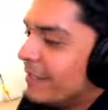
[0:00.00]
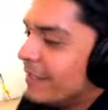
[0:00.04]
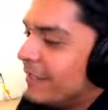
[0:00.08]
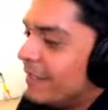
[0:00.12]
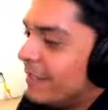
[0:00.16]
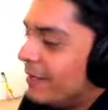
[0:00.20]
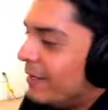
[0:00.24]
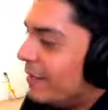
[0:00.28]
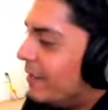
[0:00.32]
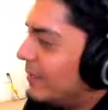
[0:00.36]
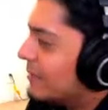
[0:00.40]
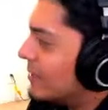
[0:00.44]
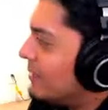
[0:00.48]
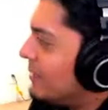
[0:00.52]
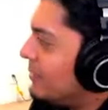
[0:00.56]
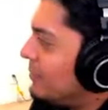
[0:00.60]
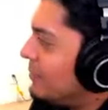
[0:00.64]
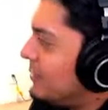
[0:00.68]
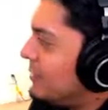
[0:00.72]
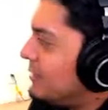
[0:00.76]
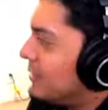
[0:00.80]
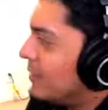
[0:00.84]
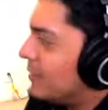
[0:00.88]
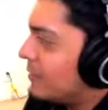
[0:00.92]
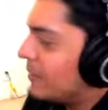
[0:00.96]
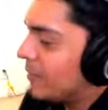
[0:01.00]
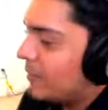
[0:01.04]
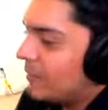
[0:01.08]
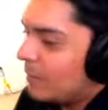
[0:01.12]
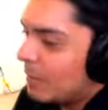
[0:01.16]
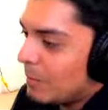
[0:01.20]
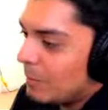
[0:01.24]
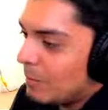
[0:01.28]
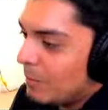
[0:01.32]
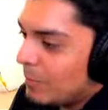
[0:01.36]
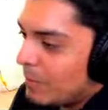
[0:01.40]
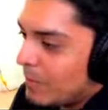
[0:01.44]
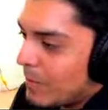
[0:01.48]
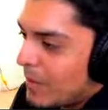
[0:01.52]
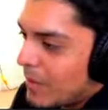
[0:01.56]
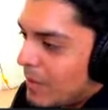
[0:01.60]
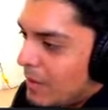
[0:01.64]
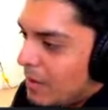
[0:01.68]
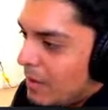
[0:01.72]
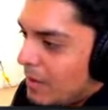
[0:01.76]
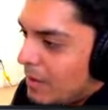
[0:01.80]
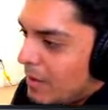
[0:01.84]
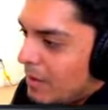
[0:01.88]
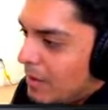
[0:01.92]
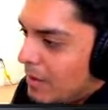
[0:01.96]
it's gonna be some time.
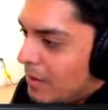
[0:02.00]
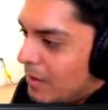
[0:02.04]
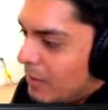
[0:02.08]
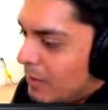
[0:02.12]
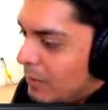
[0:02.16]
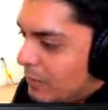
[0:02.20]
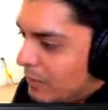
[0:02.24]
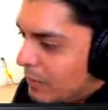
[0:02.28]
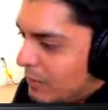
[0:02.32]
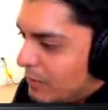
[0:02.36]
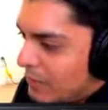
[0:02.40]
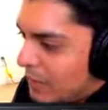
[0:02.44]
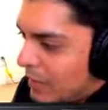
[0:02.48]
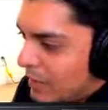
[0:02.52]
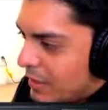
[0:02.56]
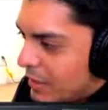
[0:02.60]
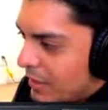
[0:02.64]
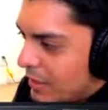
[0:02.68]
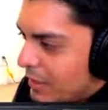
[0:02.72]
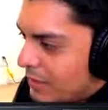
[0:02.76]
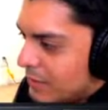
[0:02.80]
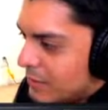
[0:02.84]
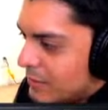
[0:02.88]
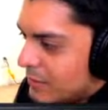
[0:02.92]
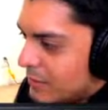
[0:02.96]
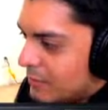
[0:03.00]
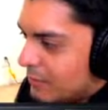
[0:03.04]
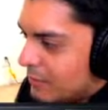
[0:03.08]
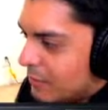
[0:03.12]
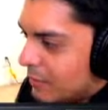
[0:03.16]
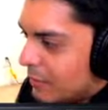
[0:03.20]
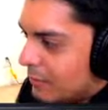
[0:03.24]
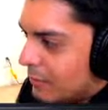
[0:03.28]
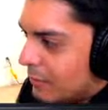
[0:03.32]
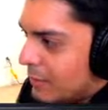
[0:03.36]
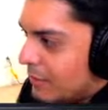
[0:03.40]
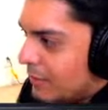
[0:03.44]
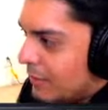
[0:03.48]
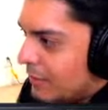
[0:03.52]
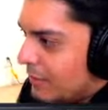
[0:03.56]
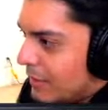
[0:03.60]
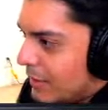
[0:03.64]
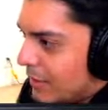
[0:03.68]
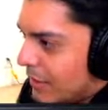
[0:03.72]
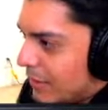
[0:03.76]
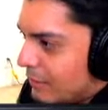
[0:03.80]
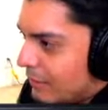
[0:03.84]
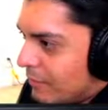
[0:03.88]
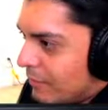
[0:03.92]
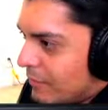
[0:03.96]
Hopefully by the end of this week we get
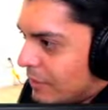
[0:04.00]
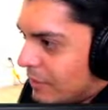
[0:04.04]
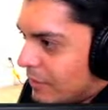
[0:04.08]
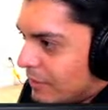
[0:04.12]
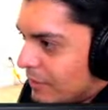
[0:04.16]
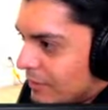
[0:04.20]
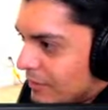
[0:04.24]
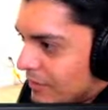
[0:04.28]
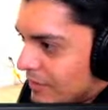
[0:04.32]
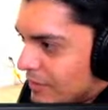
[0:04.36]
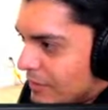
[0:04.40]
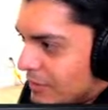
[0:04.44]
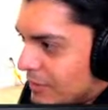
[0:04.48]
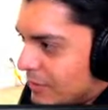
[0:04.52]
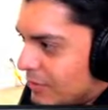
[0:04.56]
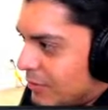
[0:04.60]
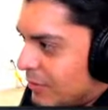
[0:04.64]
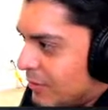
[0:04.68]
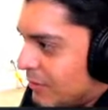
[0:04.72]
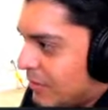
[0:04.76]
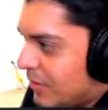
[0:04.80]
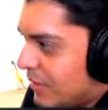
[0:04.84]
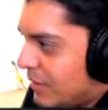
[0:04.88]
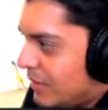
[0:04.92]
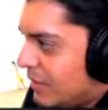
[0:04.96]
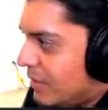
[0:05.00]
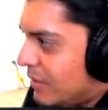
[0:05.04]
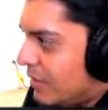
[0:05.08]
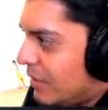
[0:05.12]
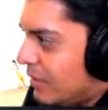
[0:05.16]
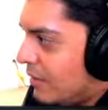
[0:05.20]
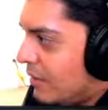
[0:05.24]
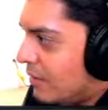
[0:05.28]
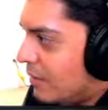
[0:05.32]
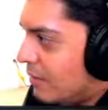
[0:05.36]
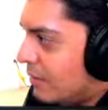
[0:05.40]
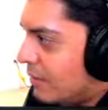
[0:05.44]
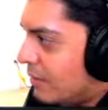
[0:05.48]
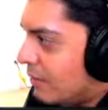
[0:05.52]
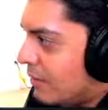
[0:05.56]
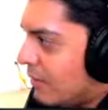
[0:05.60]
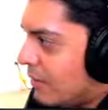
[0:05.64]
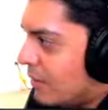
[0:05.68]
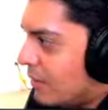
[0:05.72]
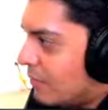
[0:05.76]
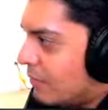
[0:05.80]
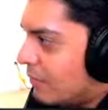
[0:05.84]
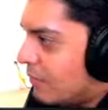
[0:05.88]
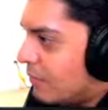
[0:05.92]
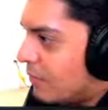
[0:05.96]
everything situated and ready
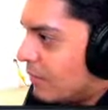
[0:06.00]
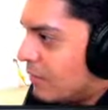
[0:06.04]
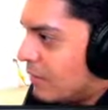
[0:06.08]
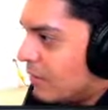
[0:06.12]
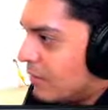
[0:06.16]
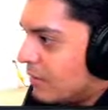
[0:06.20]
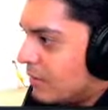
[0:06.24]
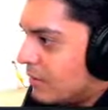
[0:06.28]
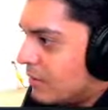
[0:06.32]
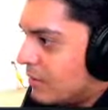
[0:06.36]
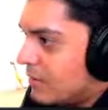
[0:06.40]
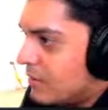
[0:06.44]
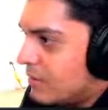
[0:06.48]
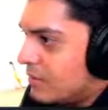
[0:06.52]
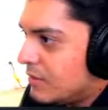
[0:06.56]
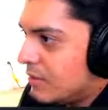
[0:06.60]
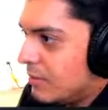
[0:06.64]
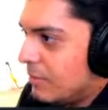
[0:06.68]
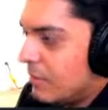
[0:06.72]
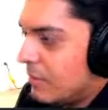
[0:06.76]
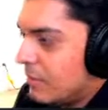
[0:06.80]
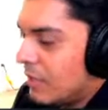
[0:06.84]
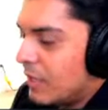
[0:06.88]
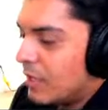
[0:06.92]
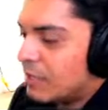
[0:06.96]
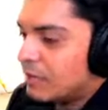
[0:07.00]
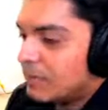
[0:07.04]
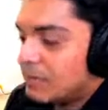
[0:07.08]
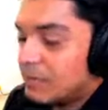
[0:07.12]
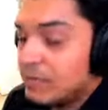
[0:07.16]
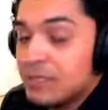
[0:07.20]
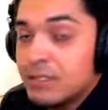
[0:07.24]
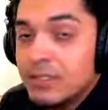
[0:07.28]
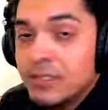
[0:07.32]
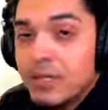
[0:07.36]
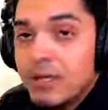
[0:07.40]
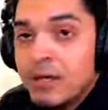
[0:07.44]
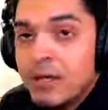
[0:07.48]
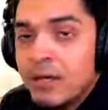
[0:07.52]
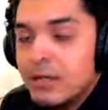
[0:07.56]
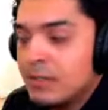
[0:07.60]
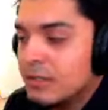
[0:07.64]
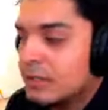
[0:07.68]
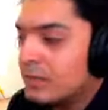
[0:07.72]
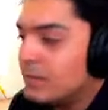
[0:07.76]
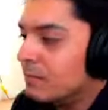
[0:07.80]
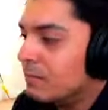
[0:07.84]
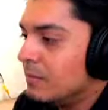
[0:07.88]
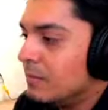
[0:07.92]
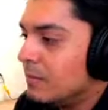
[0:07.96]
for some actual design
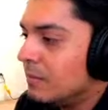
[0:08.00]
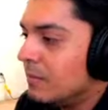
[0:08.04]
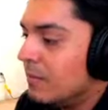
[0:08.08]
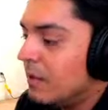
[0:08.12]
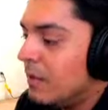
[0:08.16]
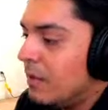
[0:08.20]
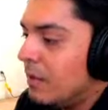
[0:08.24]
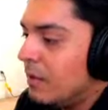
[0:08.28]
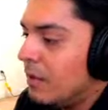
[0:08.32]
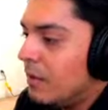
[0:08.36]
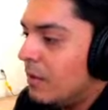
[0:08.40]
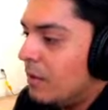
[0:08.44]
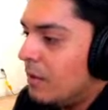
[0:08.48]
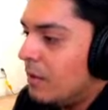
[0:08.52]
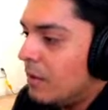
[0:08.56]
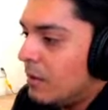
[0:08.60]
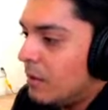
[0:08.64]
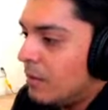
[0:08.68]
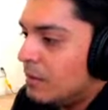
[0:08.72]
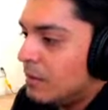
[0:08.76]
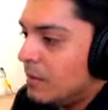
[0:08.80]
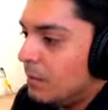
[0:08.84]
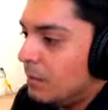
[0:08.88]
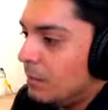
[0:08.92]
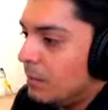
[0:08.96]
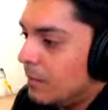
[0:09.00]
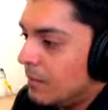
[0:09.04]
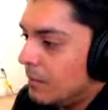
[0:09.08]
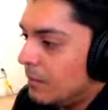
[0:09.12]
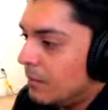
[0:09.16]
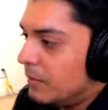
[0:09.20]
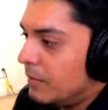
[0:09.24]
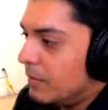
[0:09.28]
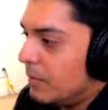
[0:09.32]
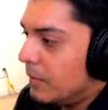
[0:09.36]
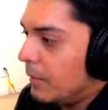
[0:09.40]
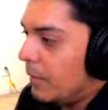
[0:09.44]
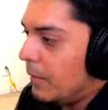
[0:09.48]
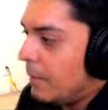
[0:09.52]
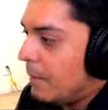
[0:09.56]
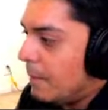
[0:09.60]
and some building.